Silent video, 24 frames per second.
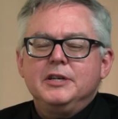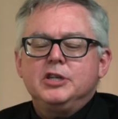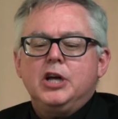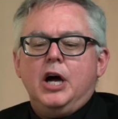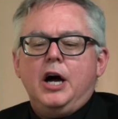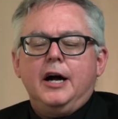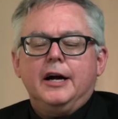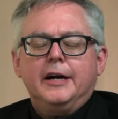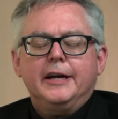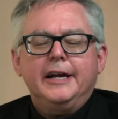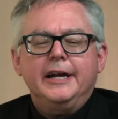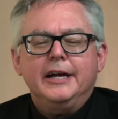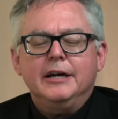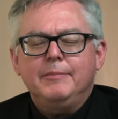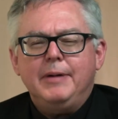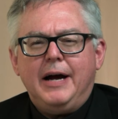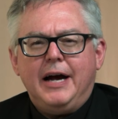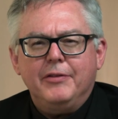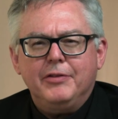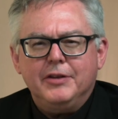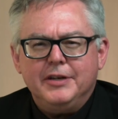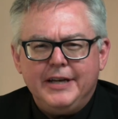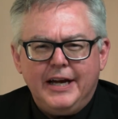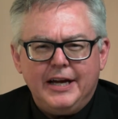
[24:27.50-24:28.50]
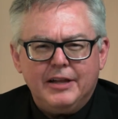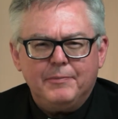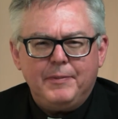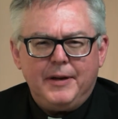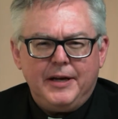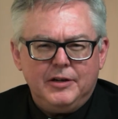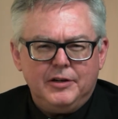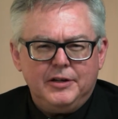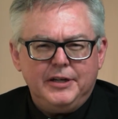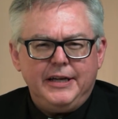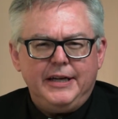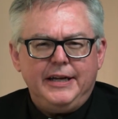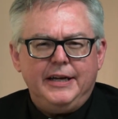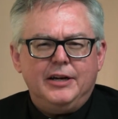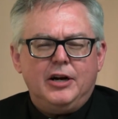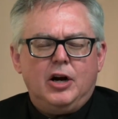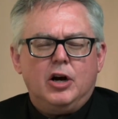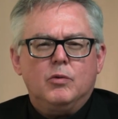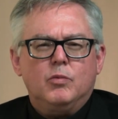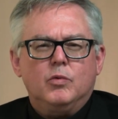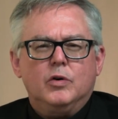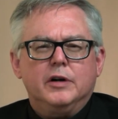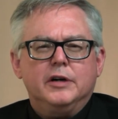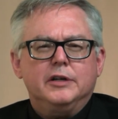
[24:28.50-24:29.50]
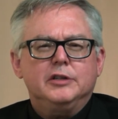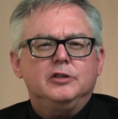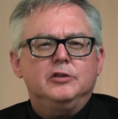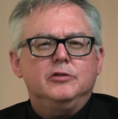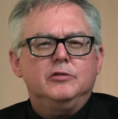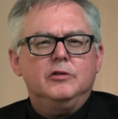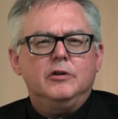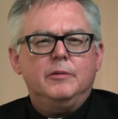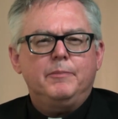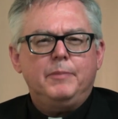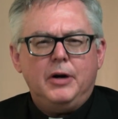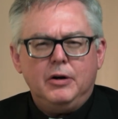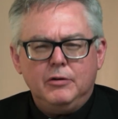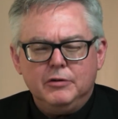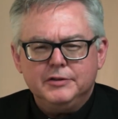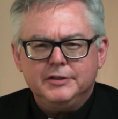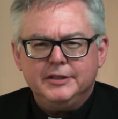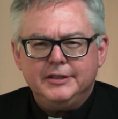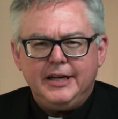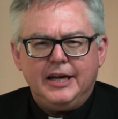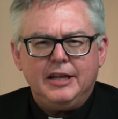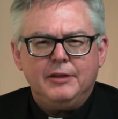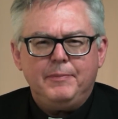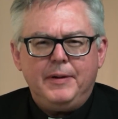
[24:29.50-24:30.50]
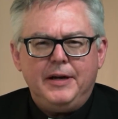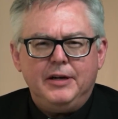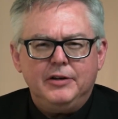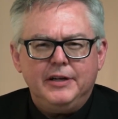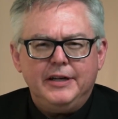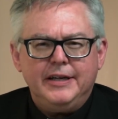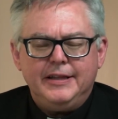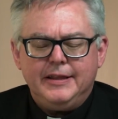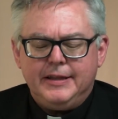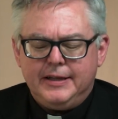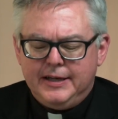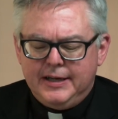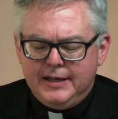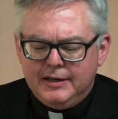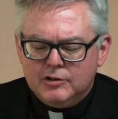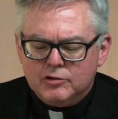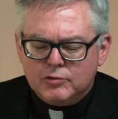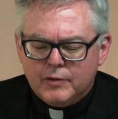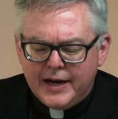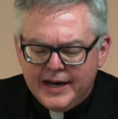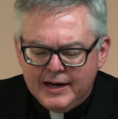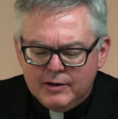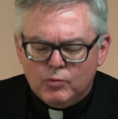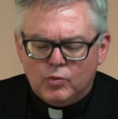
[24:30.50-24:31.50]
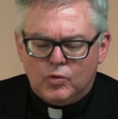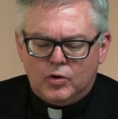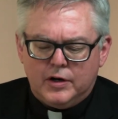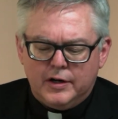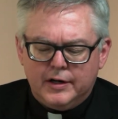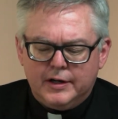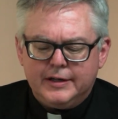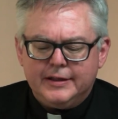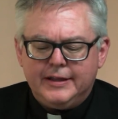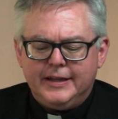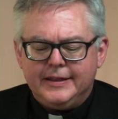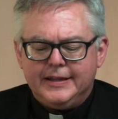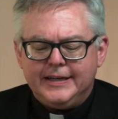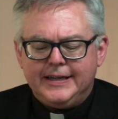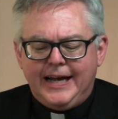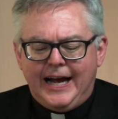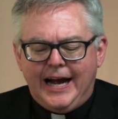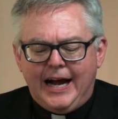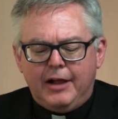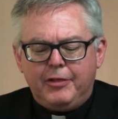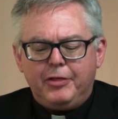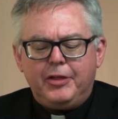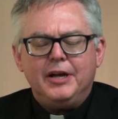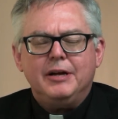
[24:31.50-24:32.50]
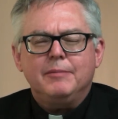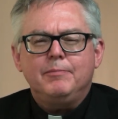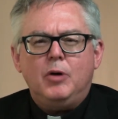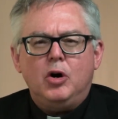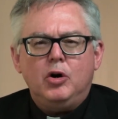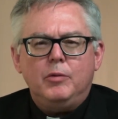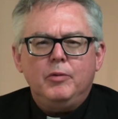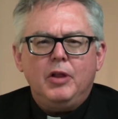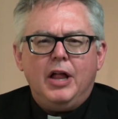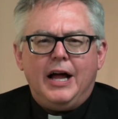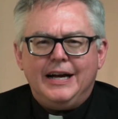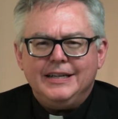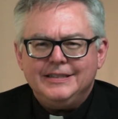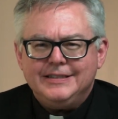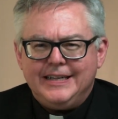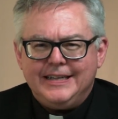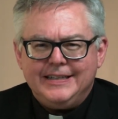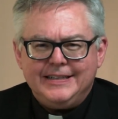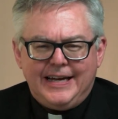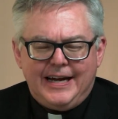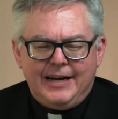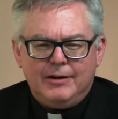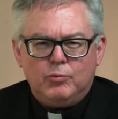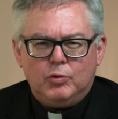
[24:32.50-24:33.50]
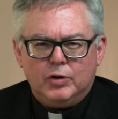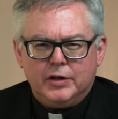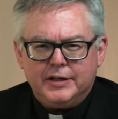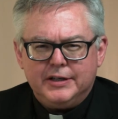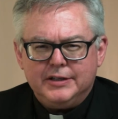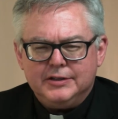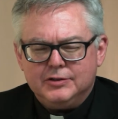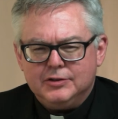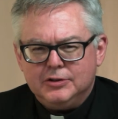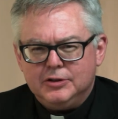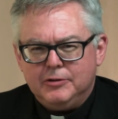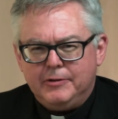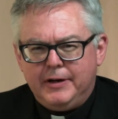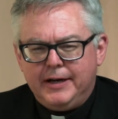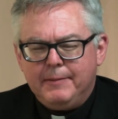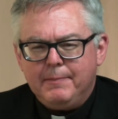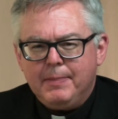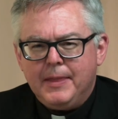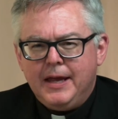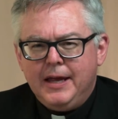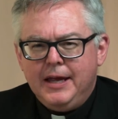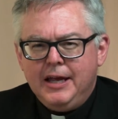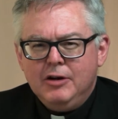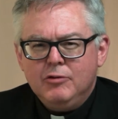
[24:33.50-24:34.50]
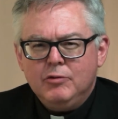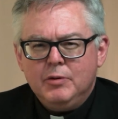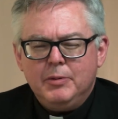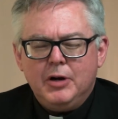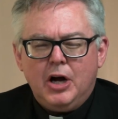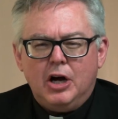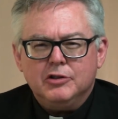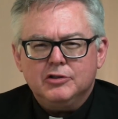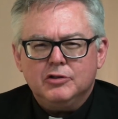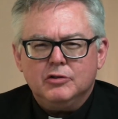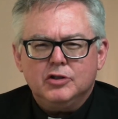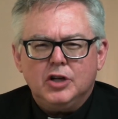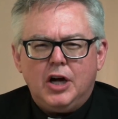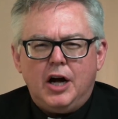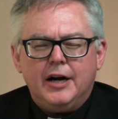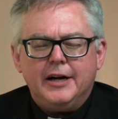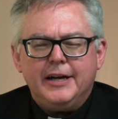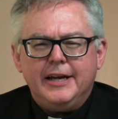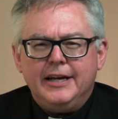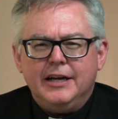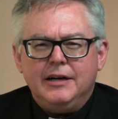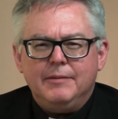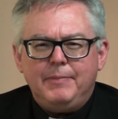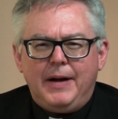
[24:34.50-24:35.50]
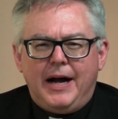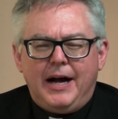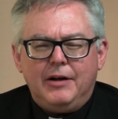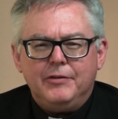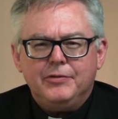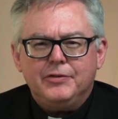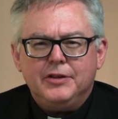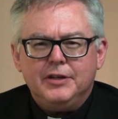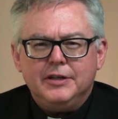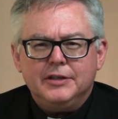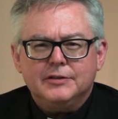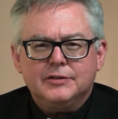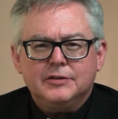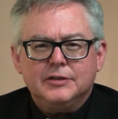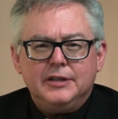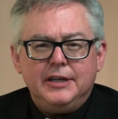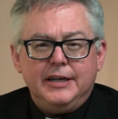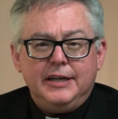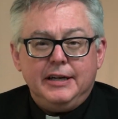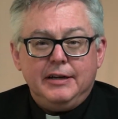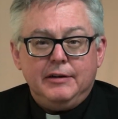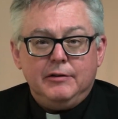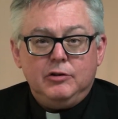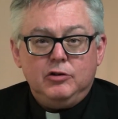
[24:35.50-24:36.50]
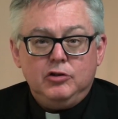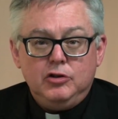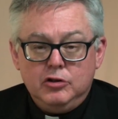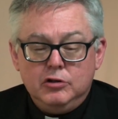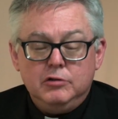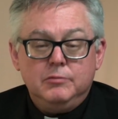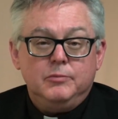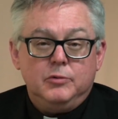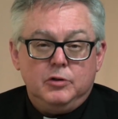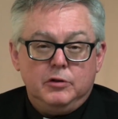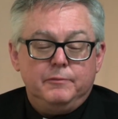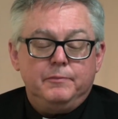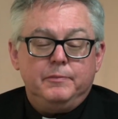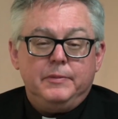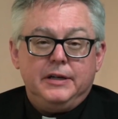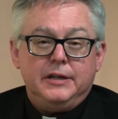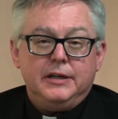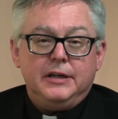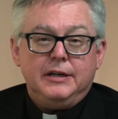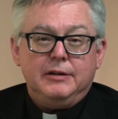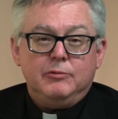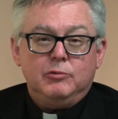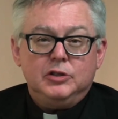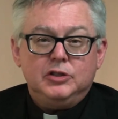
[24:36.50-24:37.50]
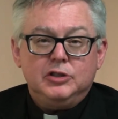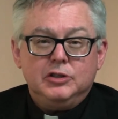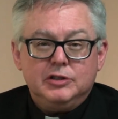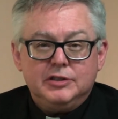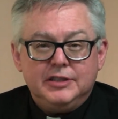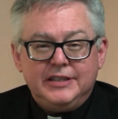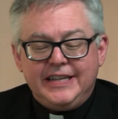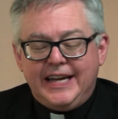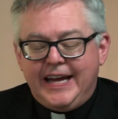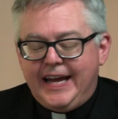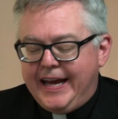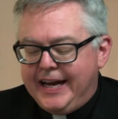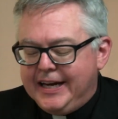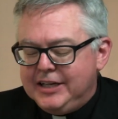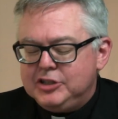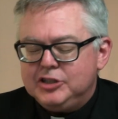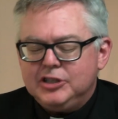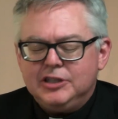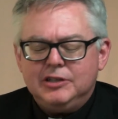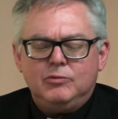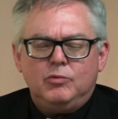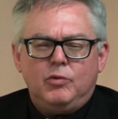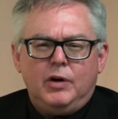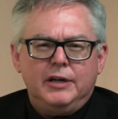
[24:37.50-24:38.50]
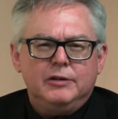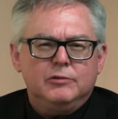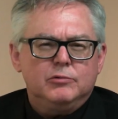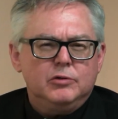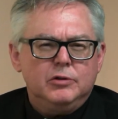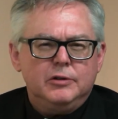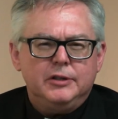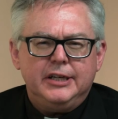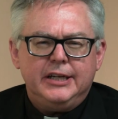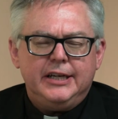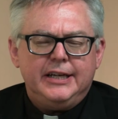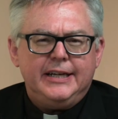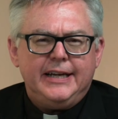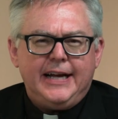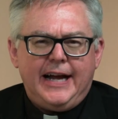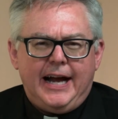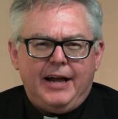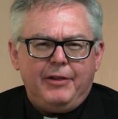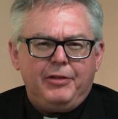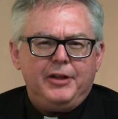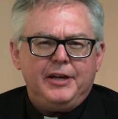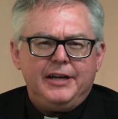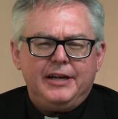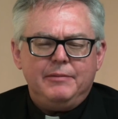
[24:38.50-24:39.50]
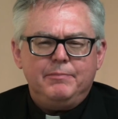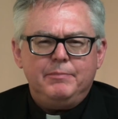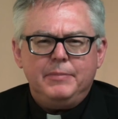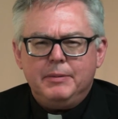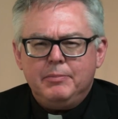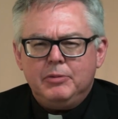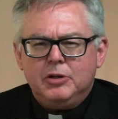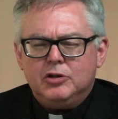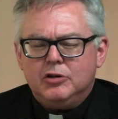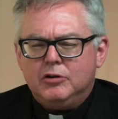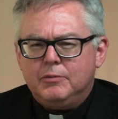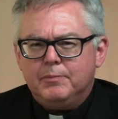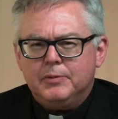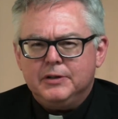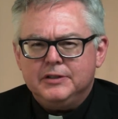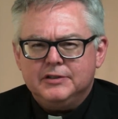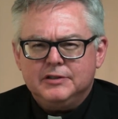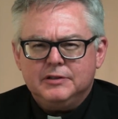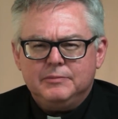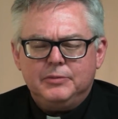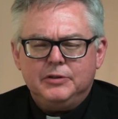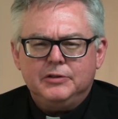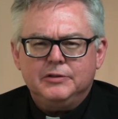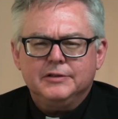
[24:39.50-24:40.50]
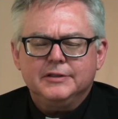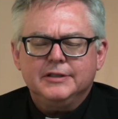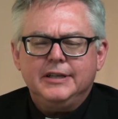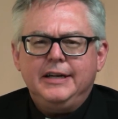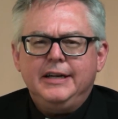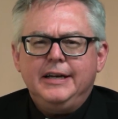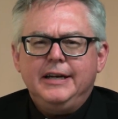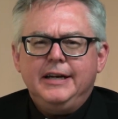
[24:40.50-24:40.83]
talking about the death penalty and our work to oppose the death penalty, the great work that the Catholic Mobilizing Network is doing. We've been also talking about this new movement, which is an ancient one rooted in Catholic and biblical principles